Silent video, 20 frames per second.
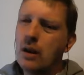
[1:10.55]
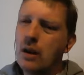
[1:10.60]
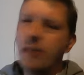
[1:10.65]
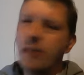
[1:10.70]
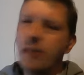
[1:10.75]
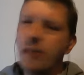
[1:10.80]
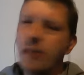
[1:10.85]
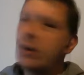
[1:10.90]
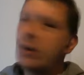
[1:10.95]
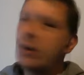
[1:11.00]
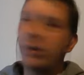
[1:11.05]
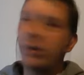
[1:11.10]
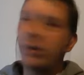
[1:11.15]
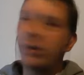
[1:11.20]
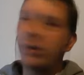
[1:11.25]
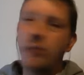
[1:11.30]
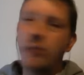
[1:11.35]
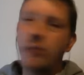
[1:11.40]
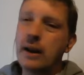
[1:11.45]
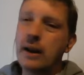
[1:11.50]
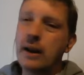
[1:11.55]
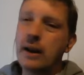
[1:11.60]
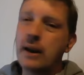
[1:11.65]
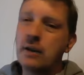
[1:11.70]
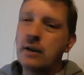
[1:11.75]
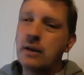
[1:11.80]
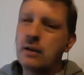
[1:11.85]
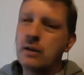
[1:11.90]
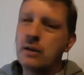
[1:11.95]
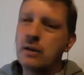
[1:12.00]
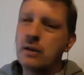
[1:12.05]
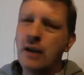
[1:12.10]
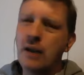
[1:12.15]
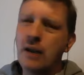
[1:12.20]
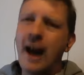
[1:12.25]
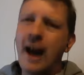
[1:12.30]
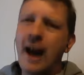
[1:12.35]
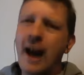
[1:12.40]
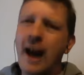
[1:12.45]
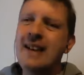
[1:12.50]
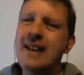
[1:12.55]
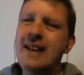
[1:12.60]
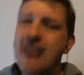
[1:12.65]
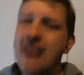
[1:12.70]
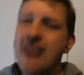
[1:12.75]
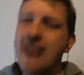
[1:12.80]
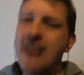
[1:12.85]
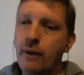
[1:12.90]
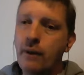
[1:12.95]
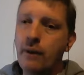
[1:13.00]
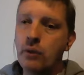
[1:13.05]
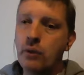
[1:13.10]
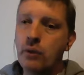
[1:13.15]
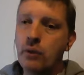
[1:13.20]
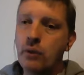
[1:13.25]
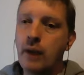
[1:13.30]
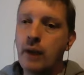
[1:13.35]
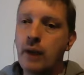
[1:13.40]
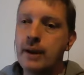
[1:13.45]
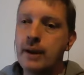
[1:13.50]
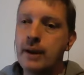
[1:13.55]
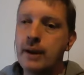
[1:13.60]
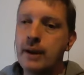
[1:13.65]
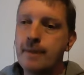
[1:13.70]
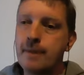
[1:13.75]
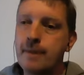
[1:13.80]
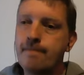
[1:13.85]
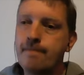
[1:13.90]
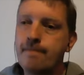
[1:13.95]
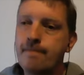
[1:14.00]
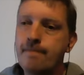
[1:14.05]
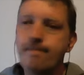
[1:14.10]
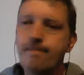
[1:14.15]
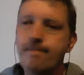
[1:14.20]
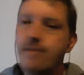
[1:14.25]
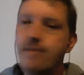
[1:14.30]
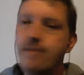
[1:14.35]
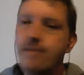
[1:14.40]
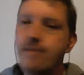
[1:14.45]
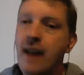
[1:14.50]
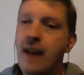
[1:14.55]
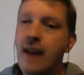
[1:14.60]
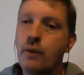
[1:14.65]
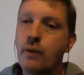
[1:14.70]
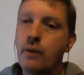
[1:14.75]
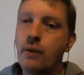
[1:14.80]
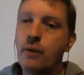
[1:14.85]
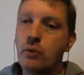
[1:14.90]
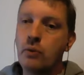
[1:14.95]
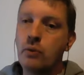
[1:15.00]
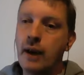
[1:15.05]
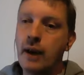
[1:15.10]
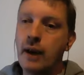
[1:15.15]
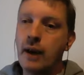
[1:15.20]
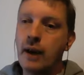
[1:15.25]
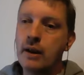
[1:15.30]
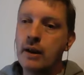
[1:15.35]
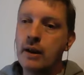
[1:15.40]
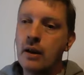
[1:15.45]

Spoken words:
But not the rain, never the rain, never the rain,